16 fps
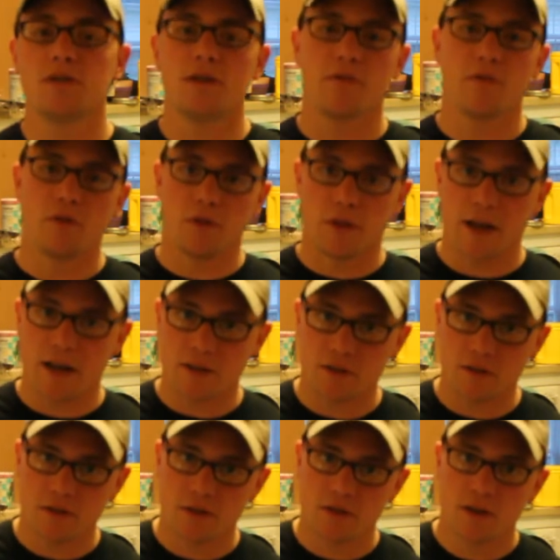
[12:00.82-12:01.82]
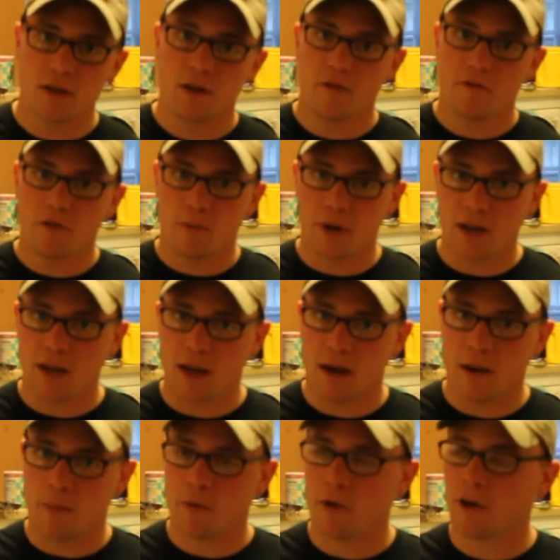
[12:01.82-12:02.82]
a different lens for my
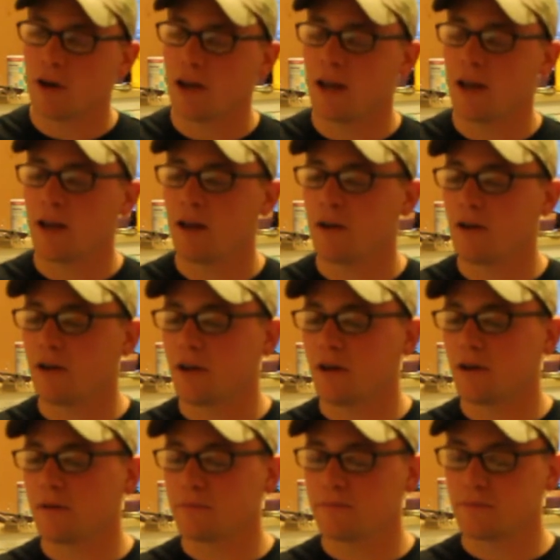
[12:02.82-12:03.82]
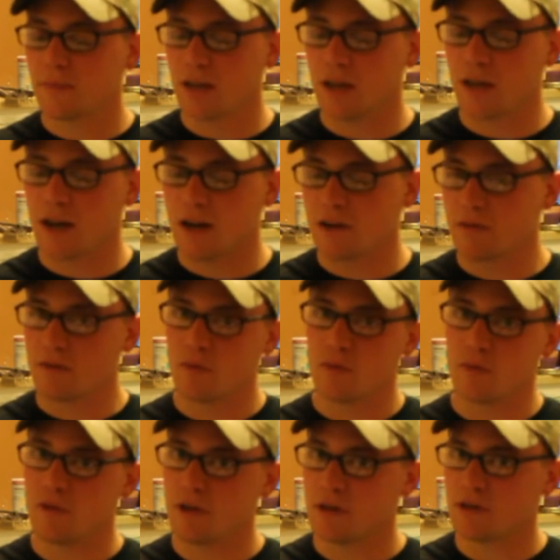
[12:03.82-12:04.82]
camera, and it kind of
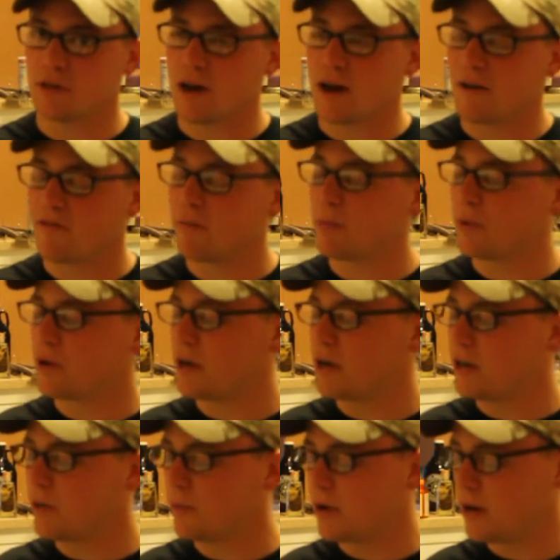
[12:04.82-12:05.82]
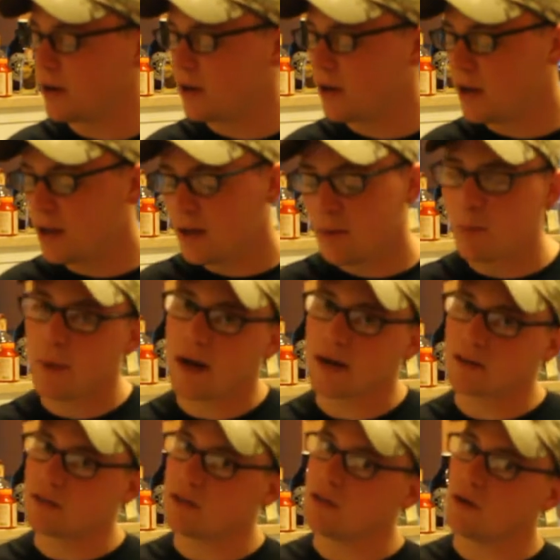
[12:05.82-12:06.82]
threw things off. But anyway,
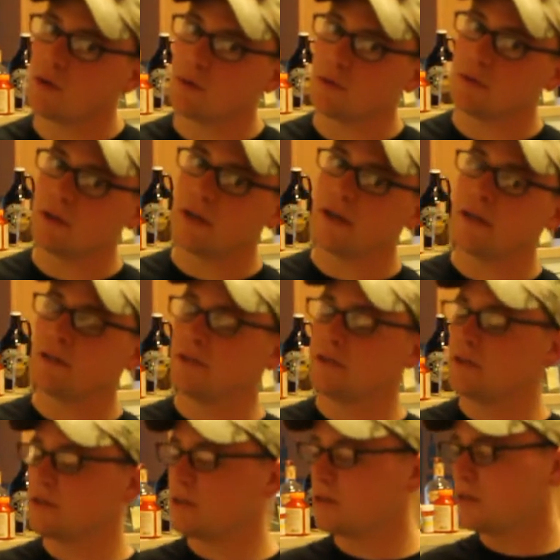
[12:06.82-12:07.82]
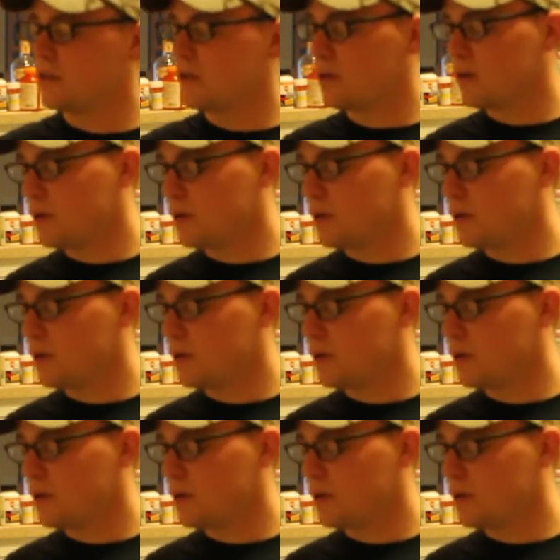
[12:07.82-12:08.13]
back to the old lens,